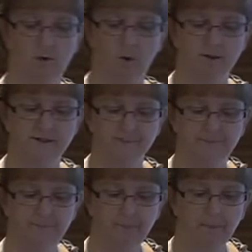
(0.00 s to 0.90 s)
course.
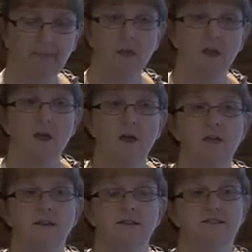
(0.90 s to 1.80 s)

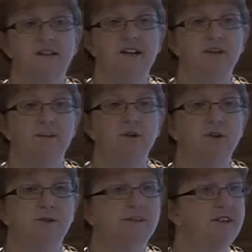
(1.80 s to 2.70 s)
Standards can be
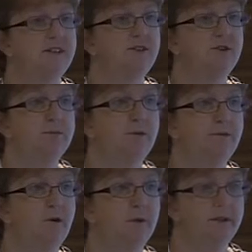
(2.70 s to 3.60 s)
used to assess student
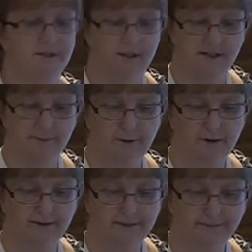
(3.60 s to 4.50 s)
performance,
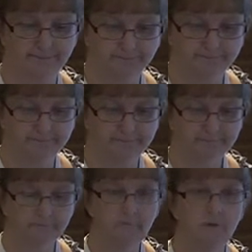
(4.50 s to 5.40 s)
unsurprisingly.
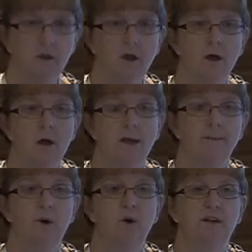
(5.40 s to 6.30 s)

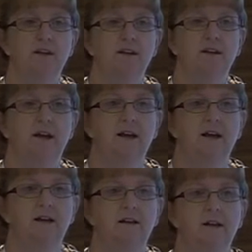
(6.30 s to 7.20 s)
Importantly,
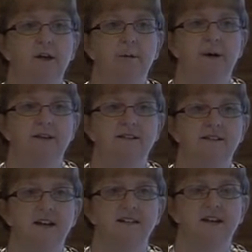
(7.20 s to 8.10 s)
clinical practice
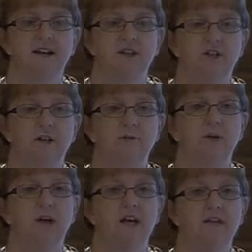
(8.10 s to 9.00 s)
standards can actually
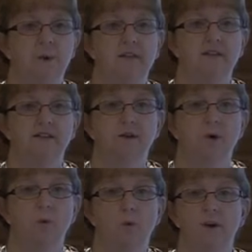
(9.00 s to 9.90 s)
communicate to others
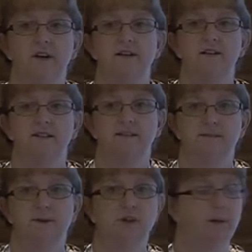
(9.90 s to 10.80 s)
what it is that's
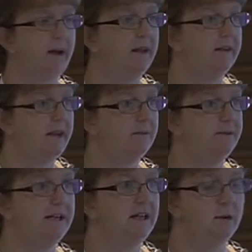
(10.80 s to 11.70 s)
special about that
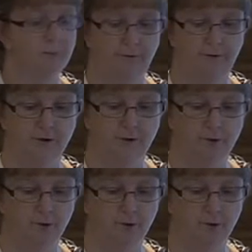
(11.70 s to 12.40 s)
particular professional